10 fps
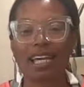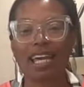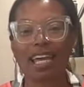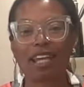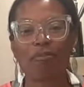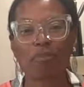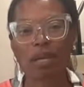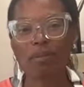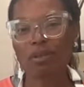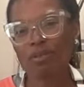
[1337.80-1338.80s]
and
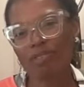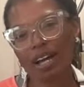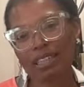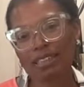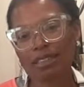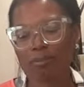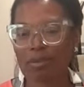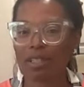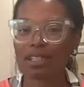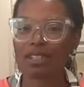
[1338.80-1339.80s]
maybe you find
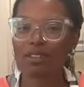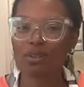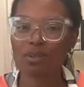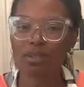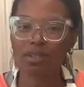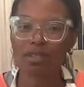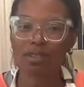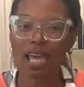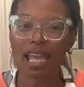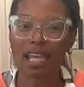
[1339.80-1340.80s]
something that you can
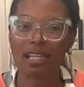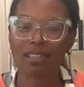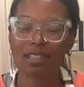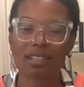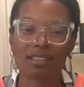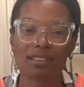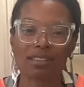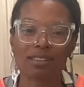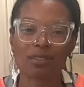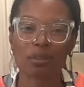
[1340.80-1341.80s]
say that
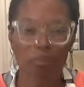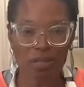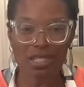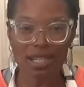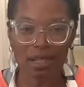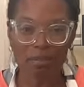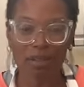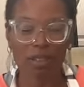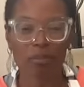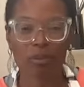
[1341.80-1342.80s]
you appreciate
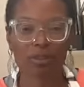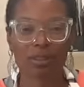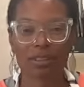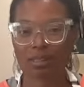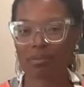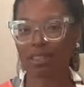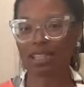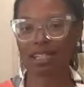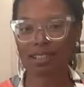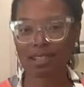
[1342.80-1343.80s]
about that person, something
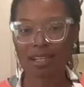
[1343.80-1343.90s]
that,